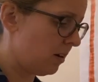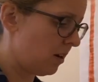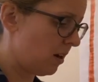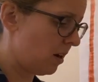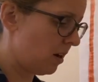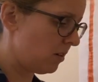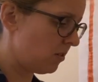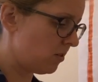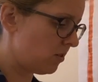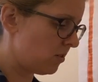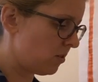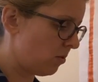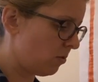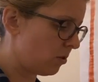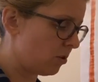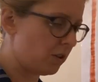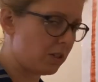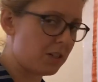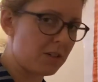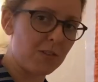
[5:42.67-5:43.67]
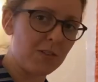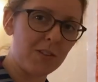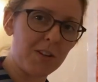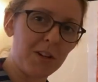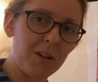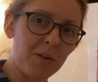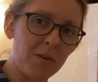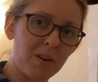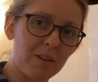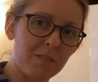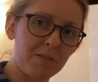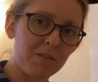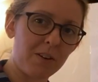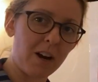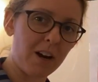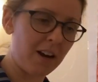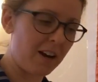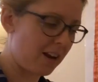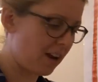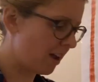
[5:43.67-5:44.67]
It's so good to see you on
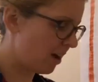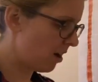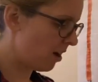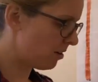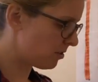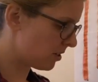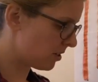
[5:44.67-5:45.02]
Friday. How's